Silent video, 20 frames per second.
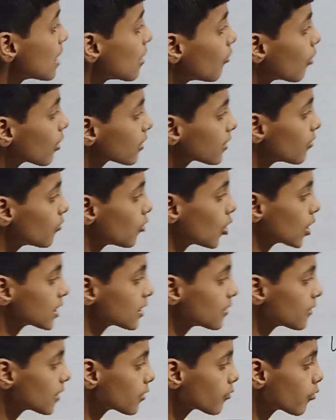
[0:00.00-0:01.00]
Okay,
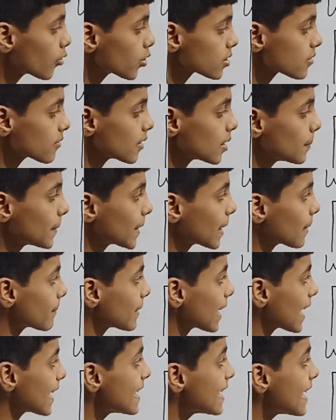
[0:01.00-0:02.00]
whatever force will be
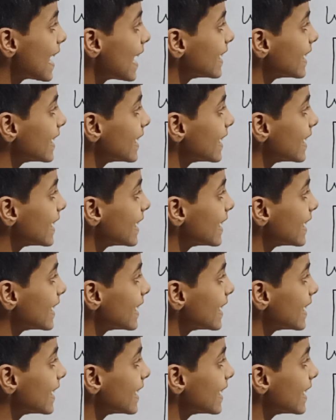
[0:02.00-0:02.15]
applied,